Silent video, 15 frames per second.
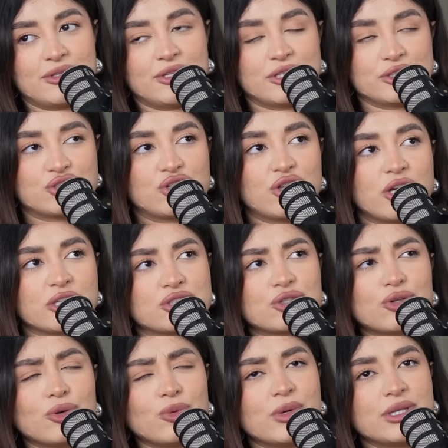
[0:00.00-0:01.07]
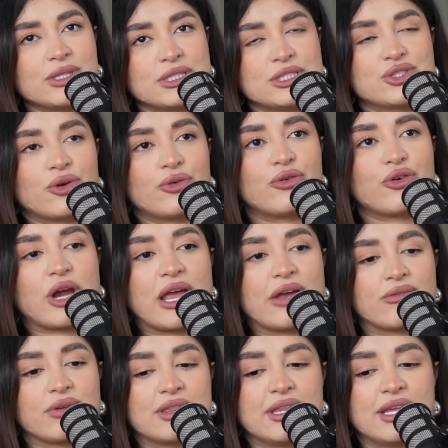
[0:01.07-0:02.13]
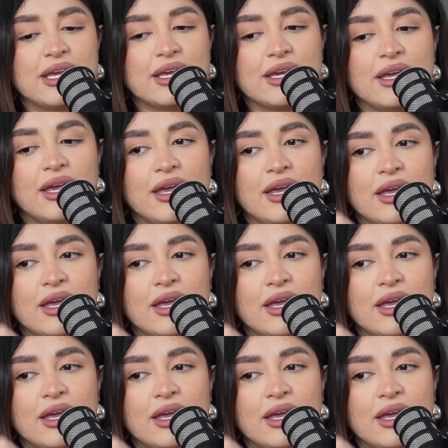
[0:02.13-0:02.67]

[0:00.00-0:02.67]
lo logical one. So for everything,